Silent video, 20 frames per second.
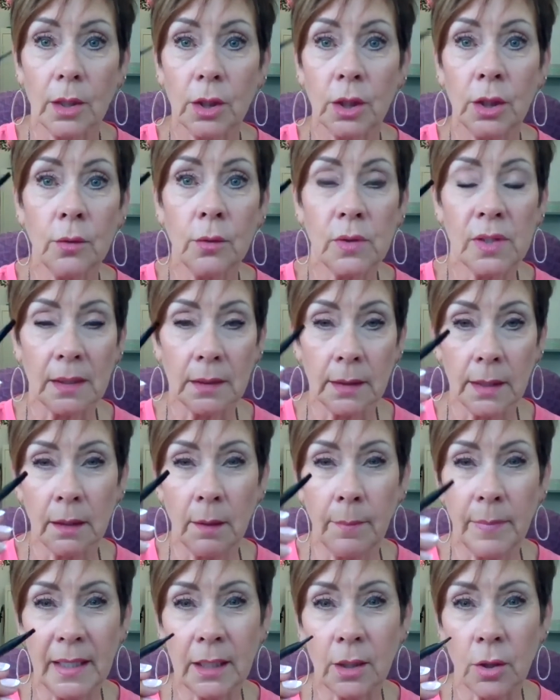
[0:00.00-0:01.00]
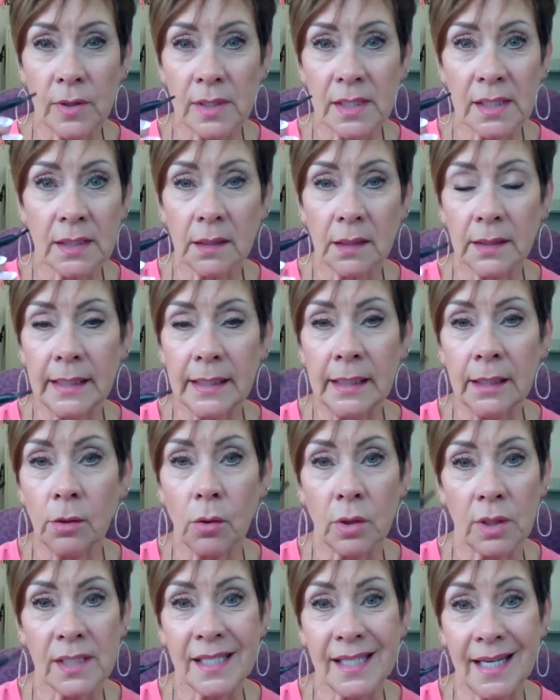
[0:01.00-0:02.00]
use a little bit of crystalline
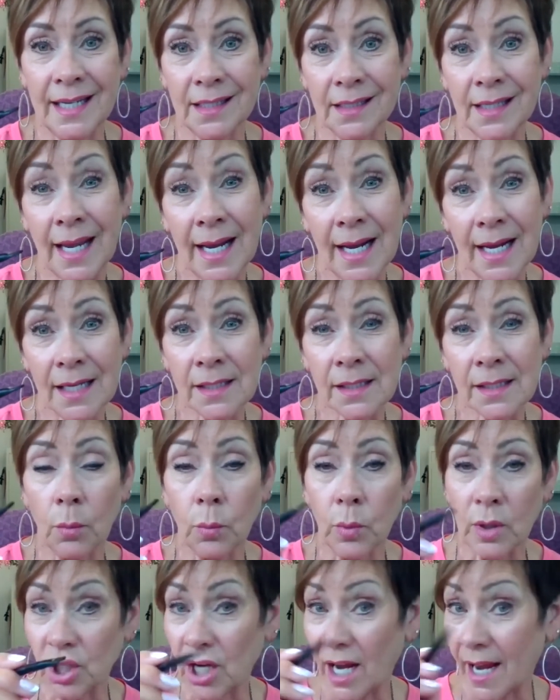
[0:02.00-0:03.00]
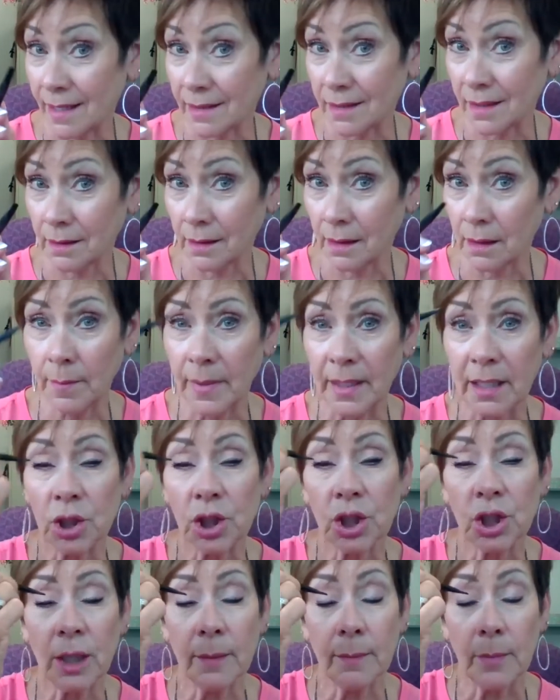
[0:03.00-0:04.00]
or sandcastle, which has a little bit of
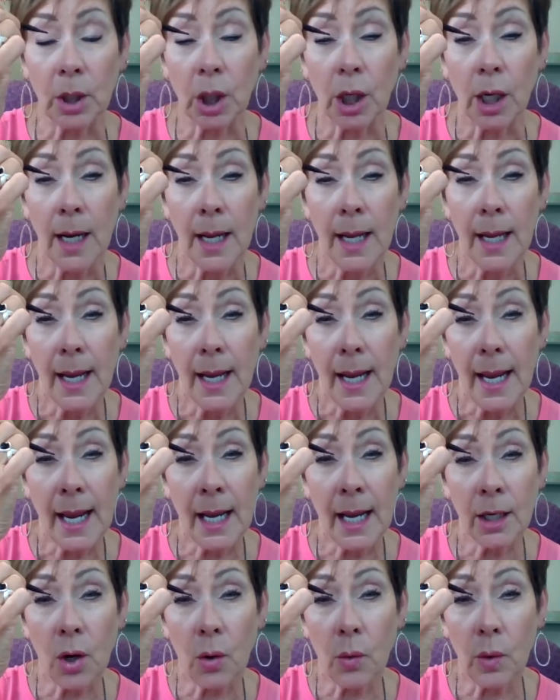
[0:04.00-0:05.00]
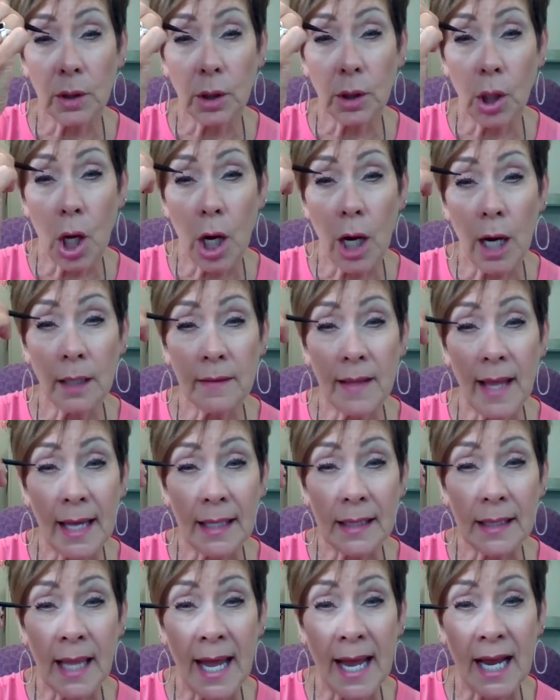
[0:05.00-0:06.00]
shimmer, and go along
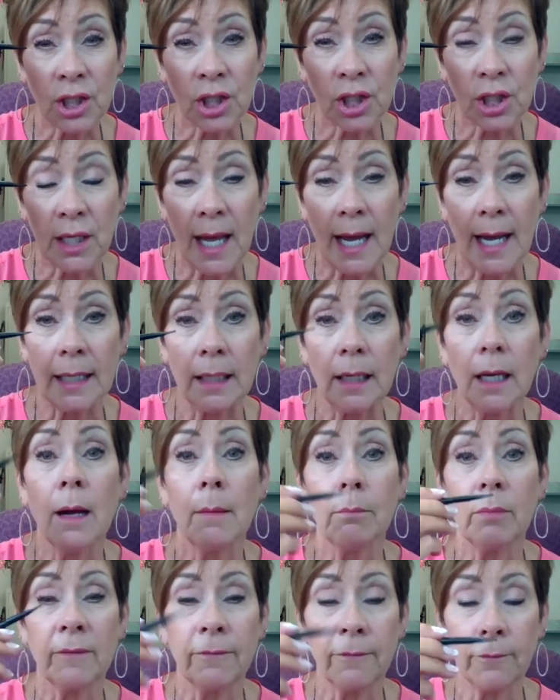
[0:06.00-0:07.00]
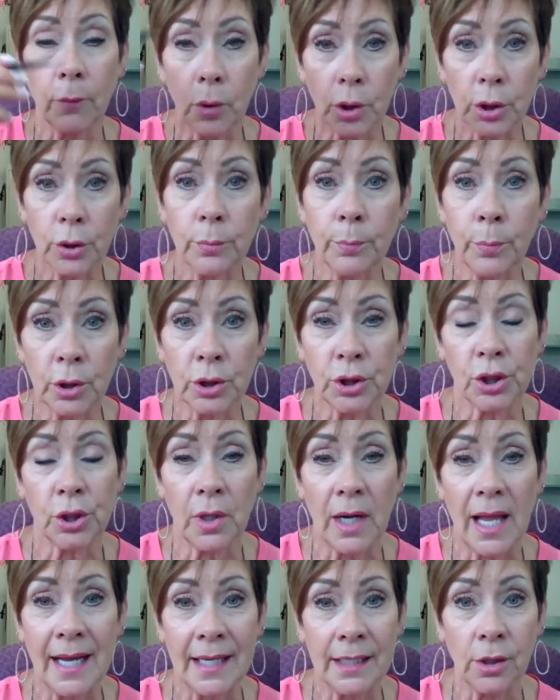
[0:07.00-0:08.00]
that lash line before you put your
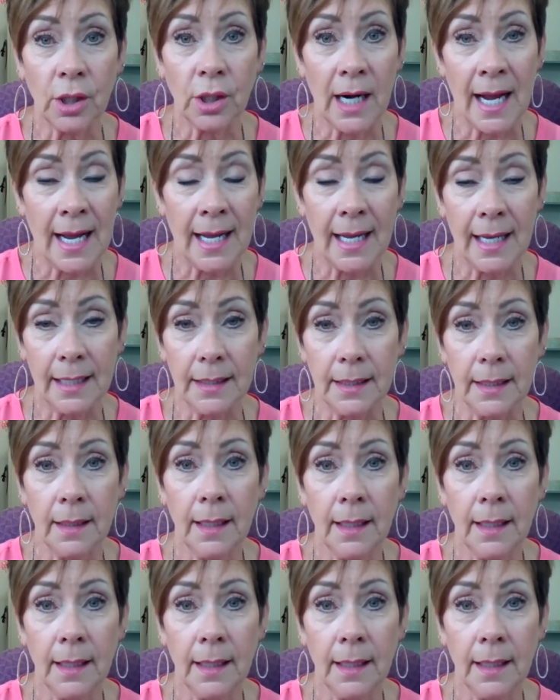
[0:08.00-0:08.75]
liner on.